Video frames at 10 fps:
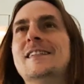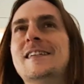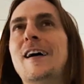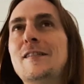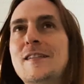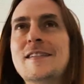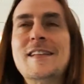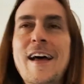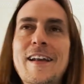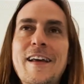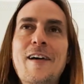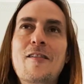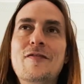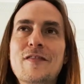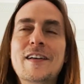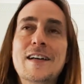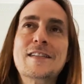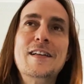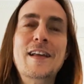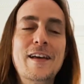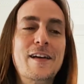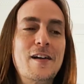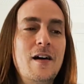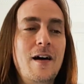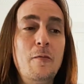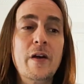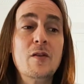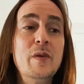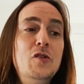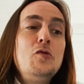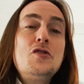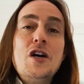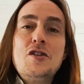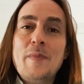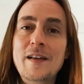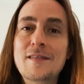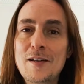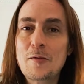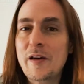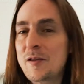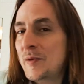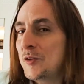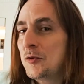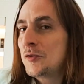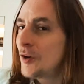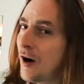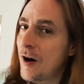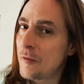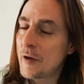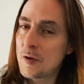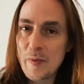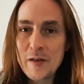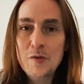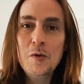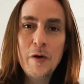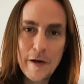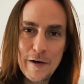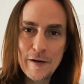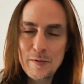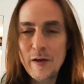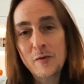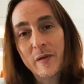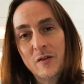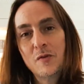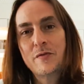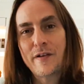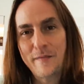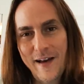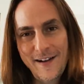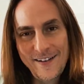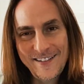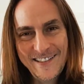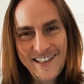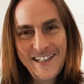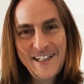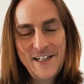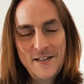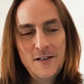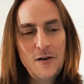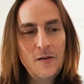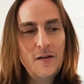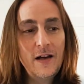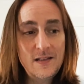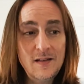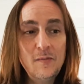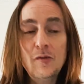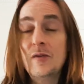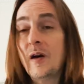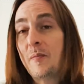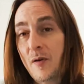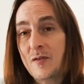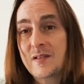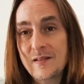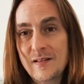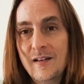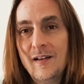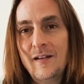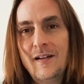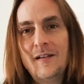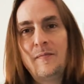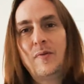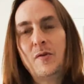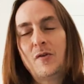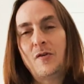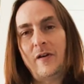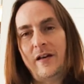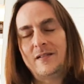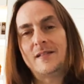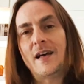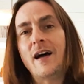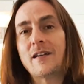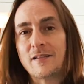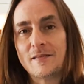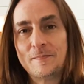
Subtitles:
understanding of yesterday can come. We could be too judgmental, we could be too dark, we could be too hurt, we could be too dramatic. So as the moon opposes Pluto and Saturn,